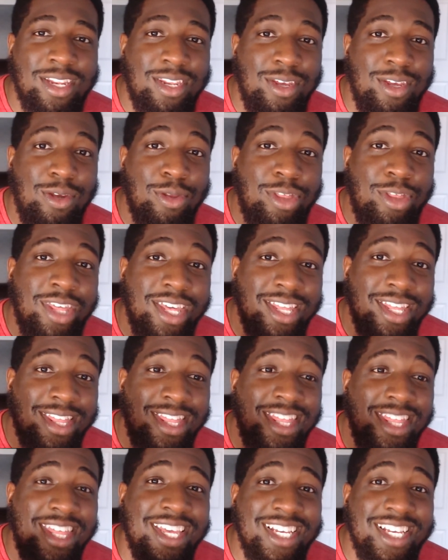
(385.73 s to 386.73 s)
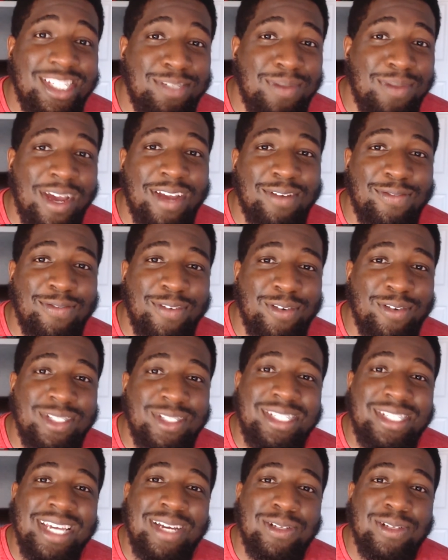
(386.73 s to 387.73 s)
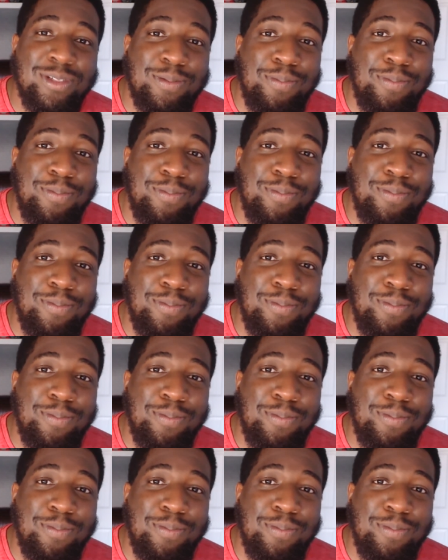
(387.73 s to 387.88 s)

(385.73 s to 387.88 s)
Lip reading: Do you think this microphone sounds